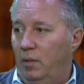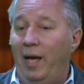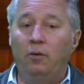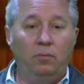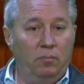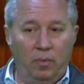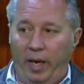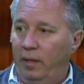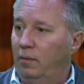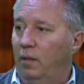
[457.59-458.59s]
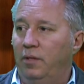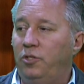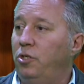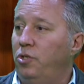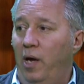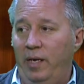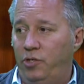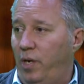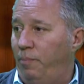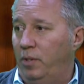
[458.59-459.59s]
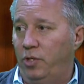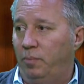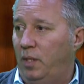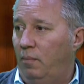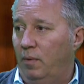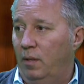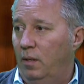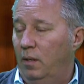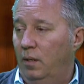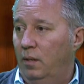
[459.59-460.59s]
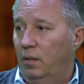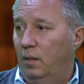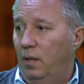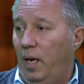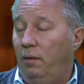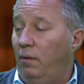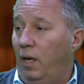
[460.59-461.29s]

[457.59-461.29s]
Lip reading: Right. This is not a championship team. I don't